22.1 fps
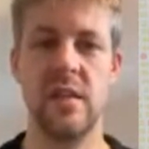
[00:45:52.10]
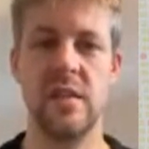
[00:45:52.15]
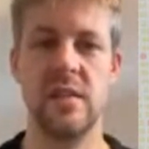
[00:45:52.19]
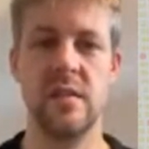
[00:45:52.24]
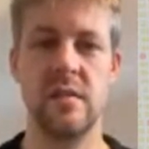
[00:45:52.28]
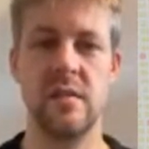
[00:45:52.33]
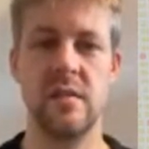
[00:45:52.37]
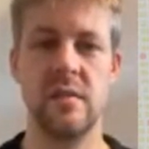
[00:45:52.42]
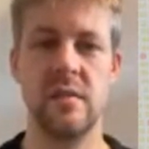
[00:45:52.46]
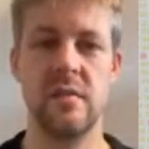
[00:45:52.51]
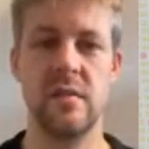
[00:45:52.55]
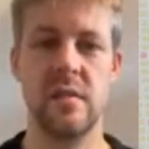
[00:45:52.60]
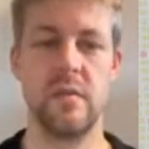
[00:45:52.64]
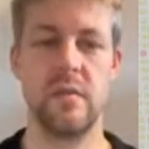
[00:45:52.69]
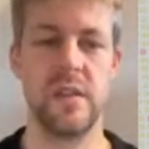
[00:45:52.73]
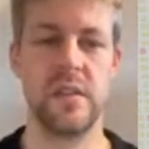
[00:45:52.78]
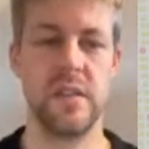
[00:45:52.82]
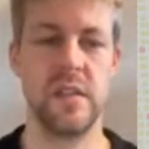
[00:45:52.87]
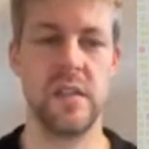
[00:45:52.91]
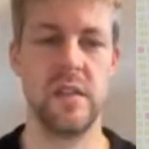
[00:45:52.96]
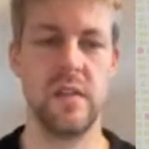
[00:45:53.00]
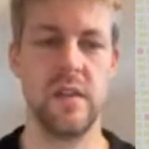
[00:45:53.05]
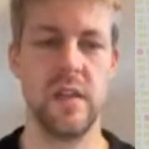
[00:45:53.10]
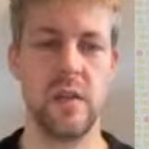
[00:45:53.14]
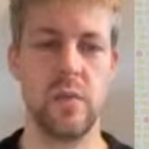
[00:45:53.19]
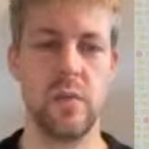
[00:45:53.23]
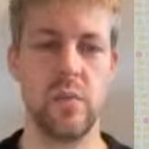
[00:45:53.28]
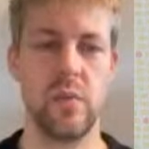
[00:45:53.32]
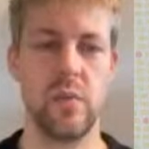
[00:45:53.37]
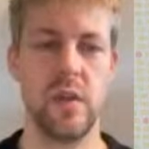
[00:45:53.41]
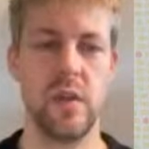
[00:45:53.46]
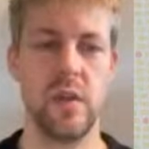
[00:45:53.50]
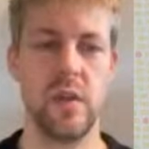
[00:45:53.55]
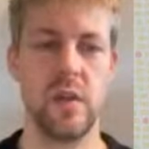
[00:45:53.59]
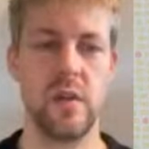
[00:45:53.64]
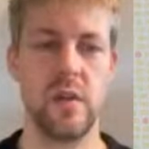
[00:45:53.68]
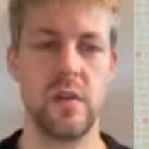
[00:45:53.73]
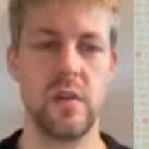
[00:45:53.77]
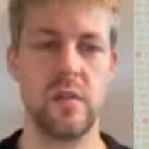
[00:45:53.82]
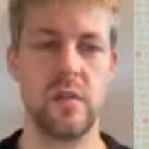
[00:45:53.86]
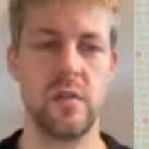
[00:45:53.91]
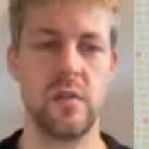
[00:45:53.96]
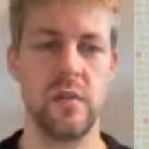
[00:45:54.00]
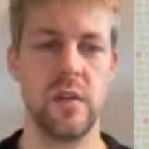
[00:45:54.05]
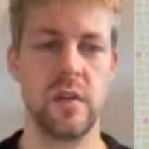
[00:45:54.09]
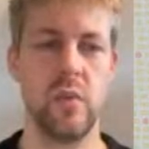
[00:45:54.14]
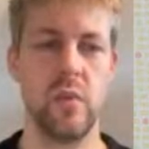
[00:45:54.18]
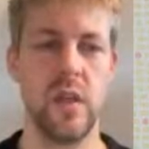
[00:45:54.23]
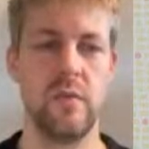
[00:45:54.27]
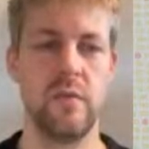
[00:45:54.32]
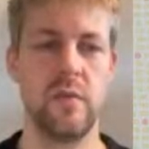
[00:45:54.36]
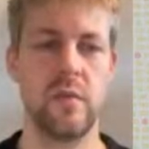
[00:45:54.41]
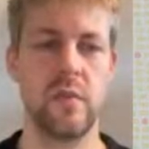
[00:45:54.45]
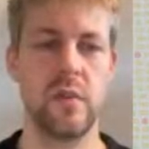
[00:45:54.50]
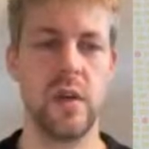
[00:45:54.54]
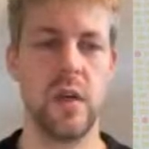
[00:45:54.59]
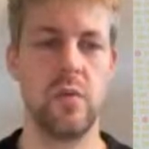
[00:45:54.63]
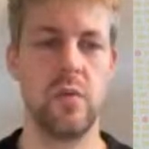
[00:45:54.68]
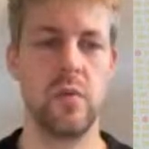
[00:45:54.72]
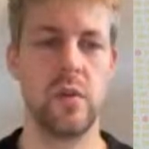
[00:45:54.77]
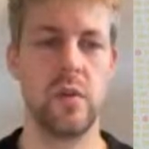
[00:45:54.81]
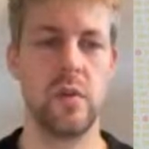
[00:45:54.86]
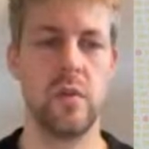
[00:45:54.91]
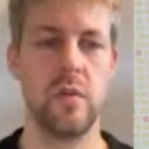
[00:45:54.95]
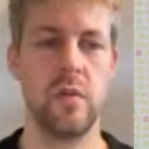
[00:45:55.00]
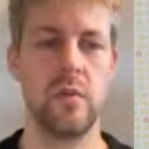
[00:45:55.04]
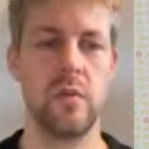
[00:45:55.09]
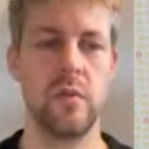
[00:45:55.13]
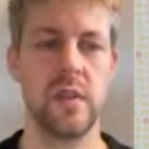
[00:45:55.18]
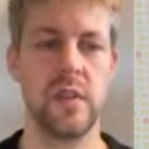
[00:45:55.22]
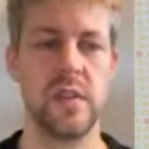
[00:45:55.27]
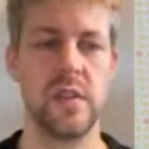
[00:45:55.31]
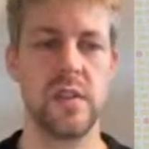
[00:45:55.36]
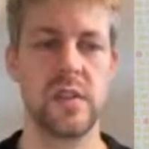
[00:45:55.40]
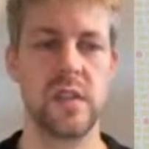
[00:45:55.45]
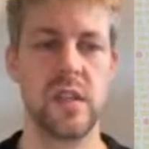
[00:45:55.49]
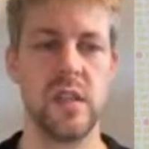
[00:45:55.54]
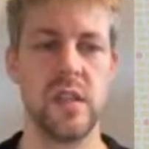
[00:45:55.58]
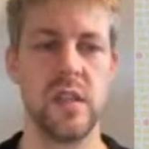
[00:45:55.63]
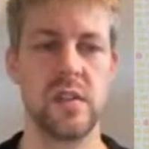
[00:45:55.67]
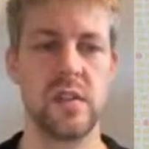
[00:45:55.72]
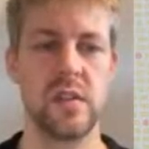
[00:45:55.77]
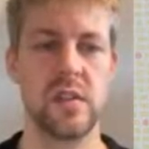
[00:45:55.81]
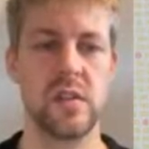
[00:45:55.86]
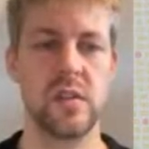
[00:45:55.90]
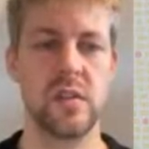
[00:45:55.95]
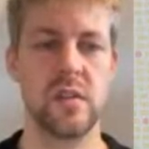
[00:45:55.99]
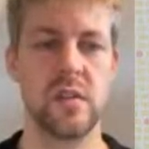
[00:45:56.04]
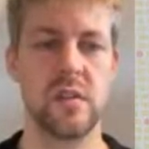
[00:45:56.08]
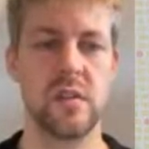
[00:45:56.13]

case. So let's see that we are doing well for our own test case.